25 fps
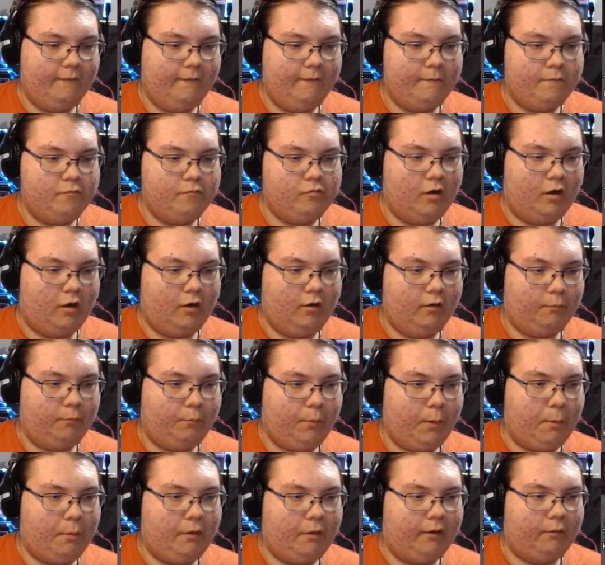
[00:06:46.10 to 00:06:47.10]
Bro,
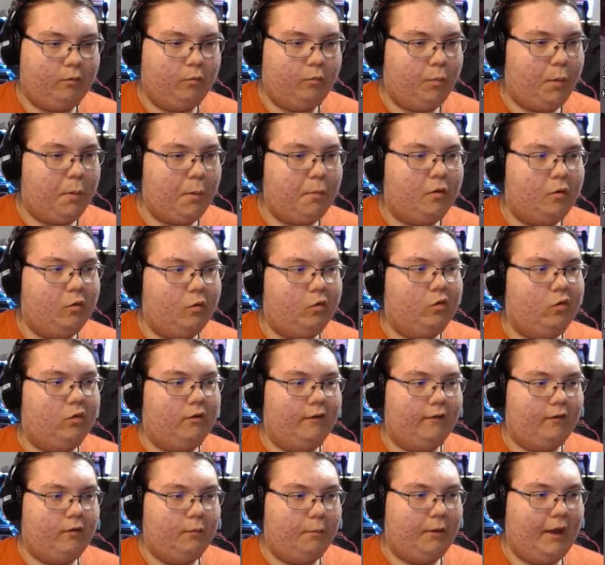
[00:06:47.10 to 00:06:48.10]
people just, people
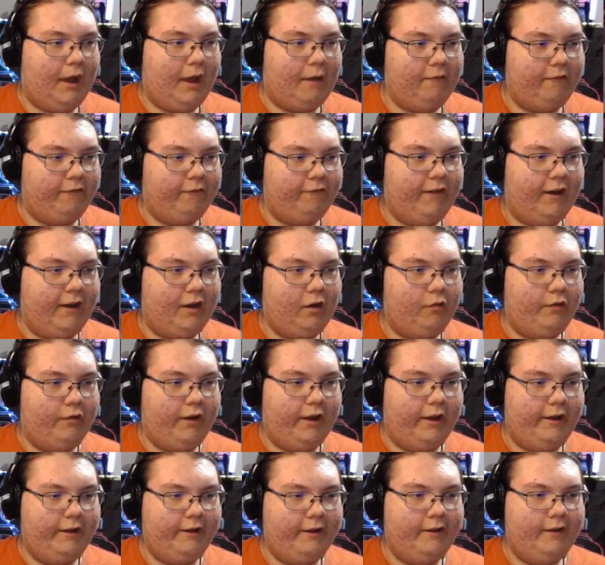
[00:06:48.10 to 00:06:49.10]
just be having fun over
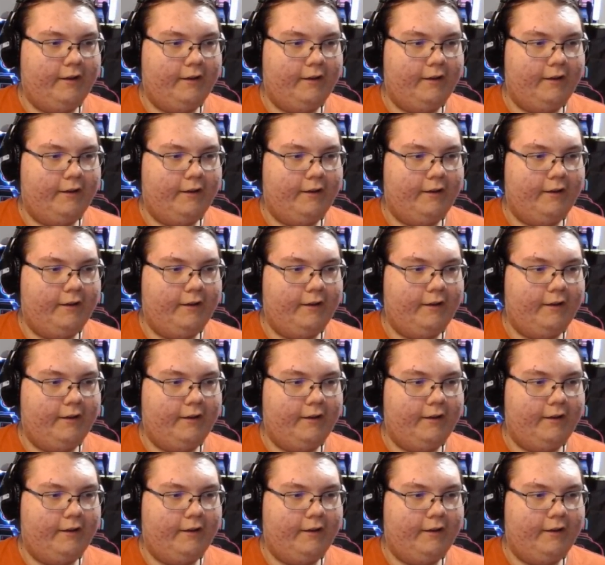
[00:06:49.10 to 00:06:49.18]
there.